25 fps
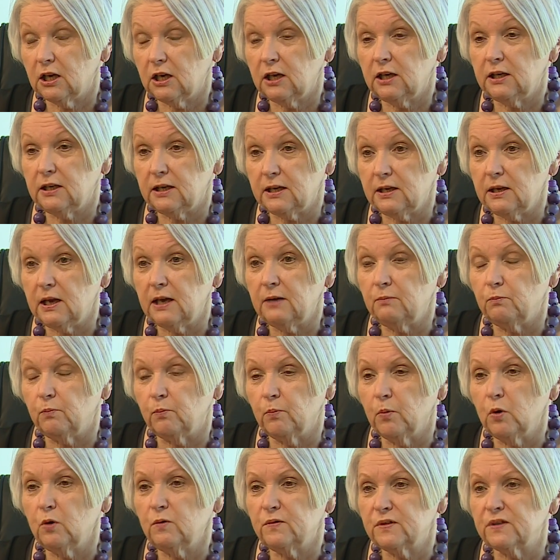it
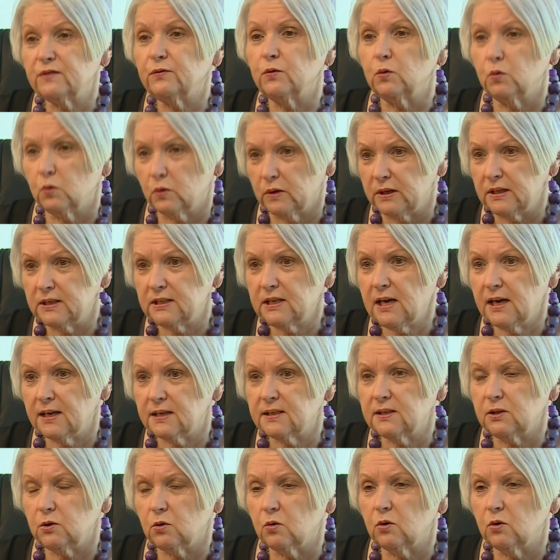moves forward. It takes the